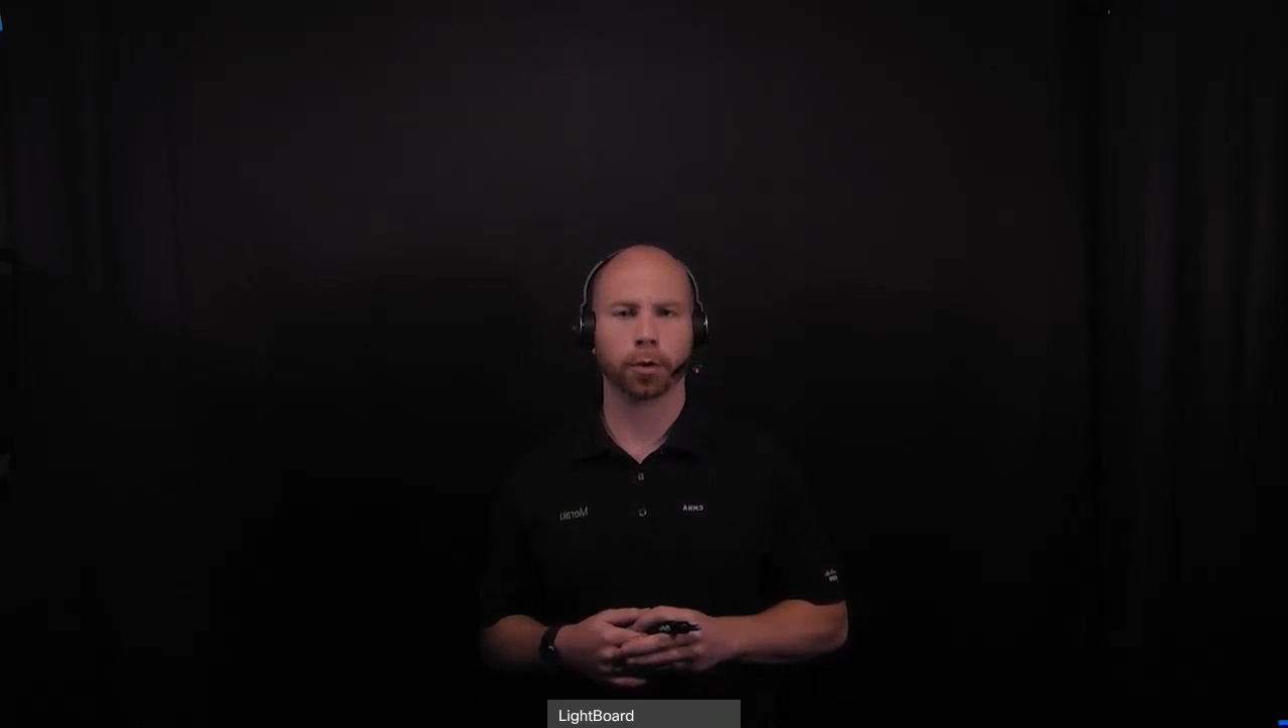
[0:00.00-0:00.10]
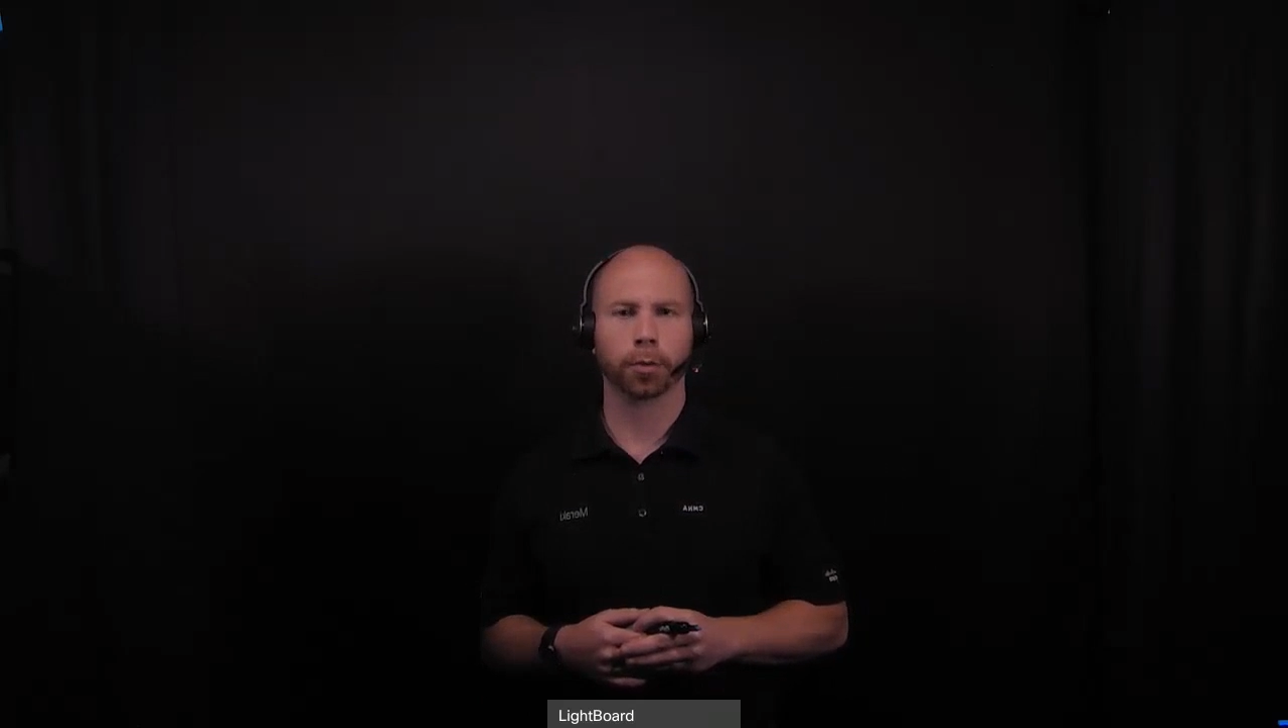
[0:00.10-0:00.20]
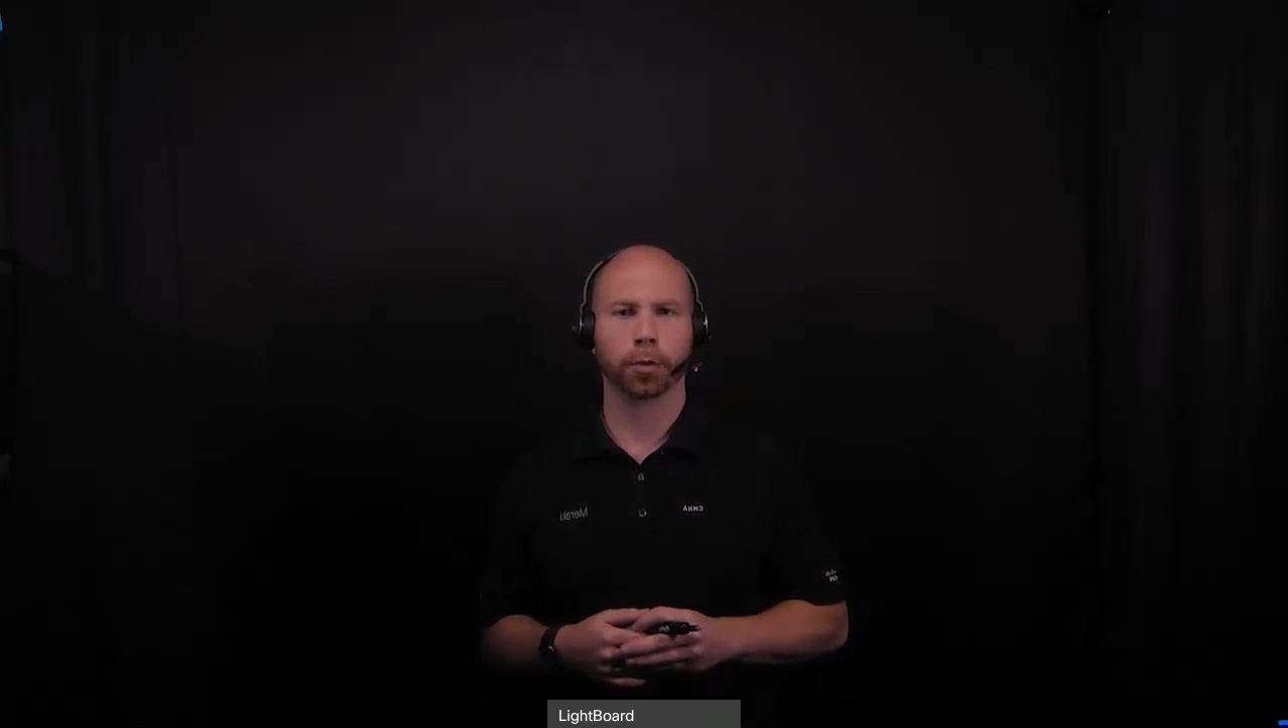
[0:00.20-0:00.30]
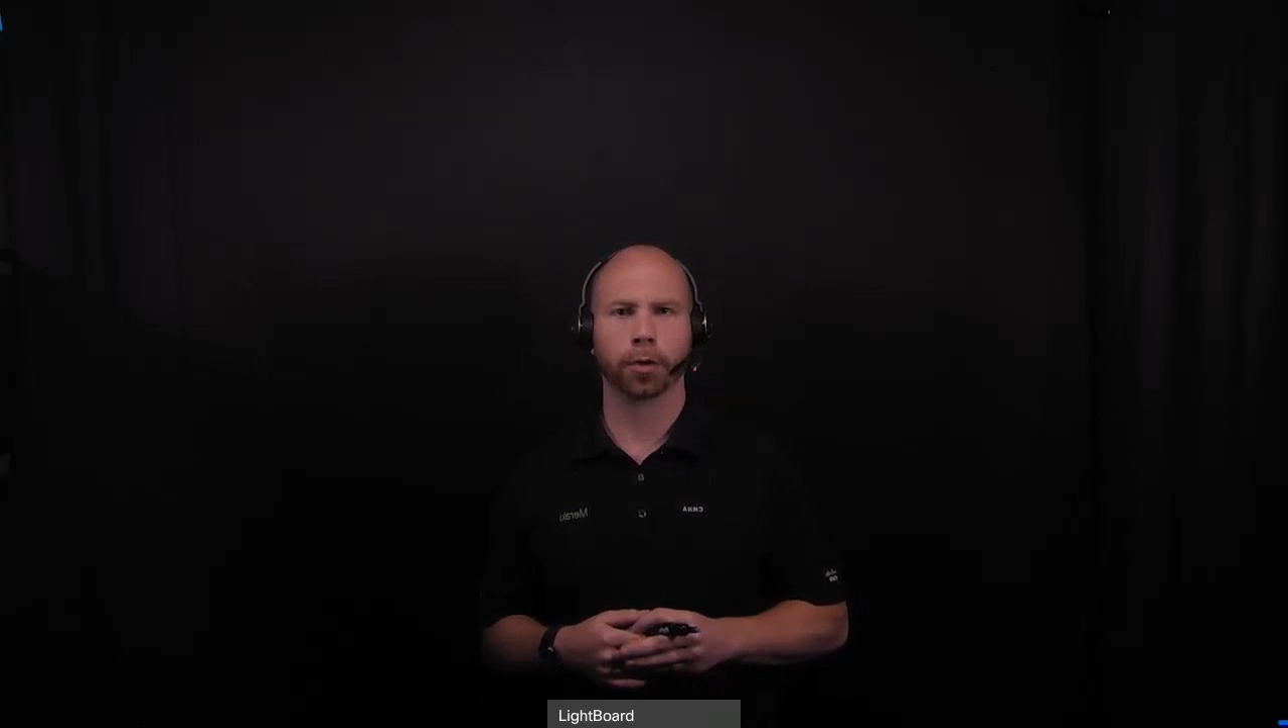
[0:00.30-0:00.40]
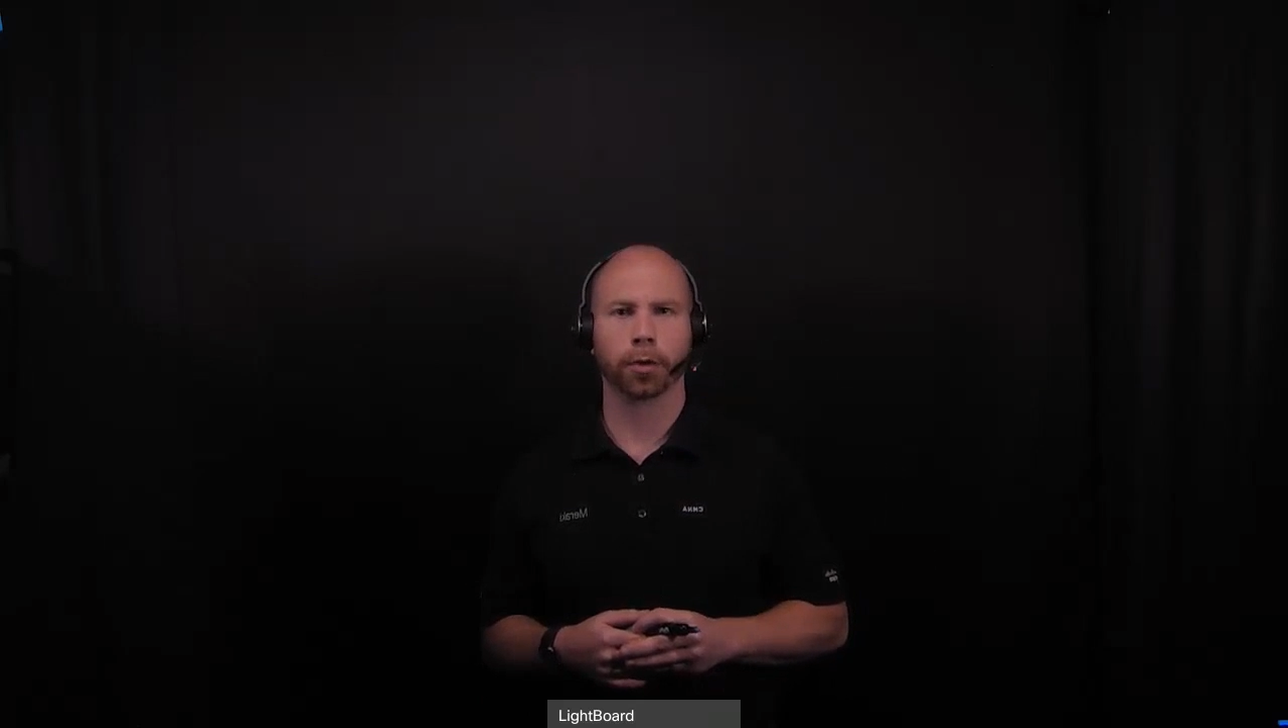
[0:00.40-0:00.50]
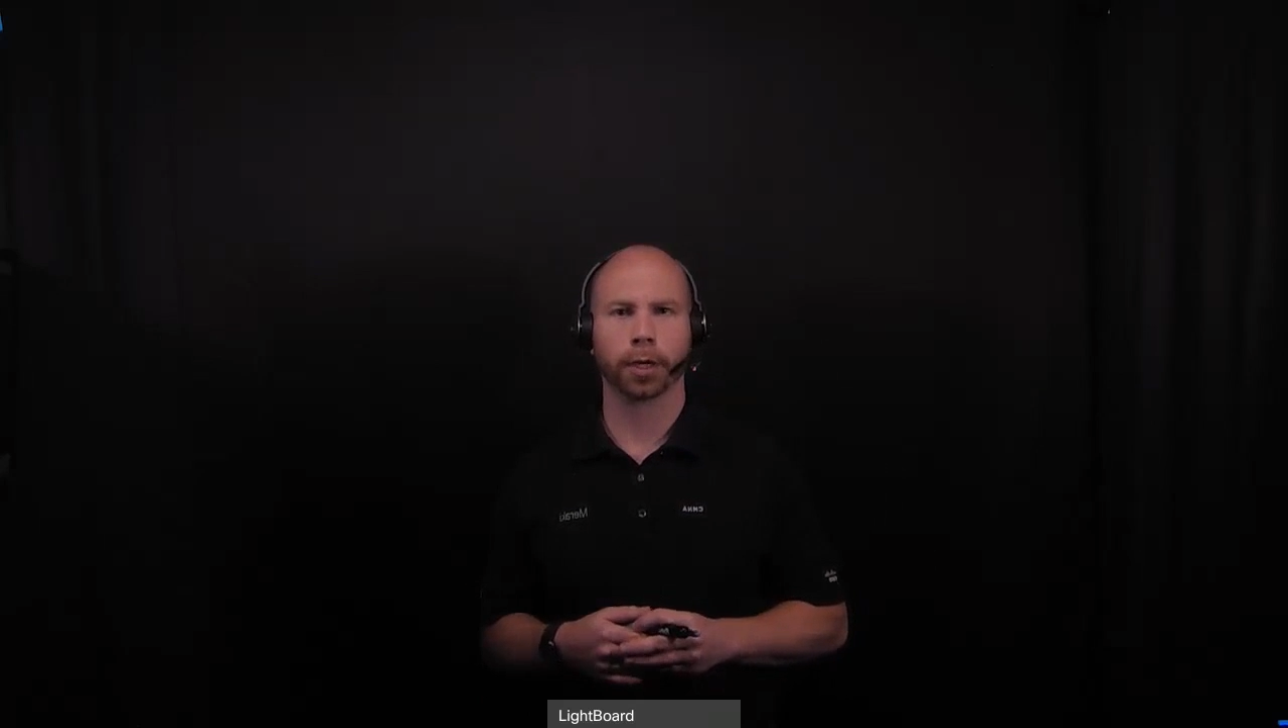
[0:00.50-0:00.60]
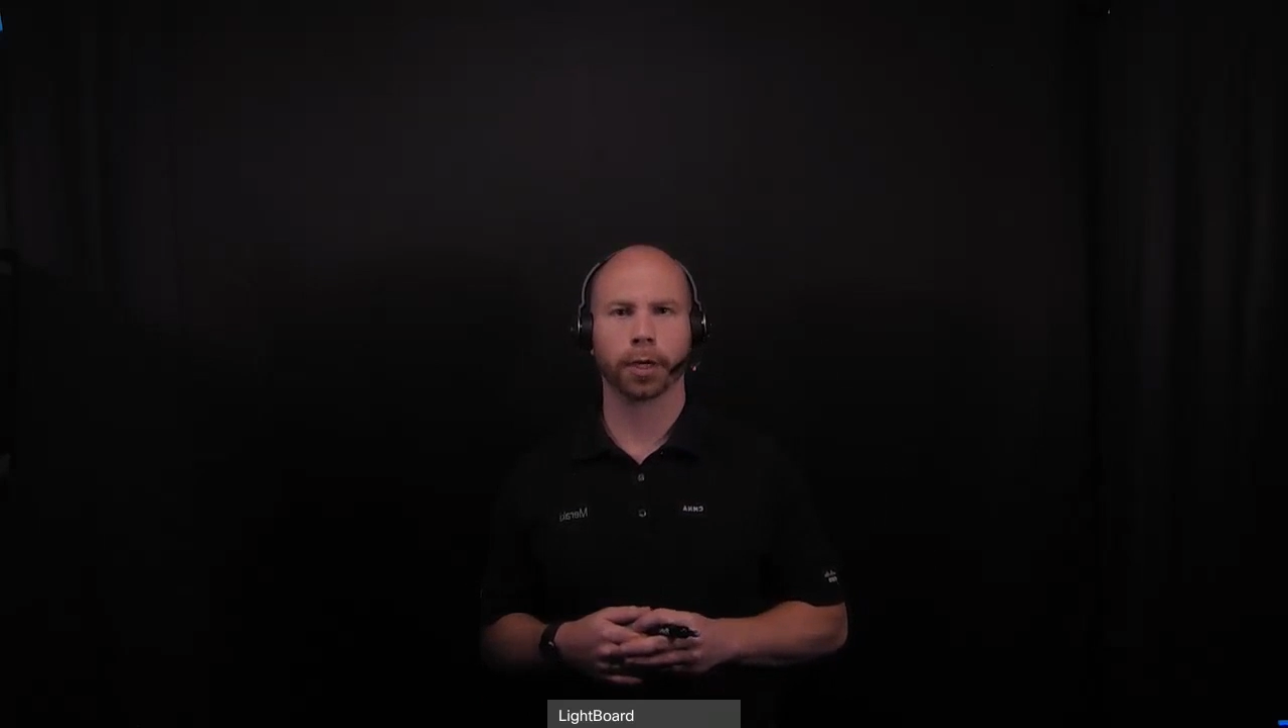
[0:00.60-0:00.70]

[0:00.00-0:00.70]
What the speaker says: importantly,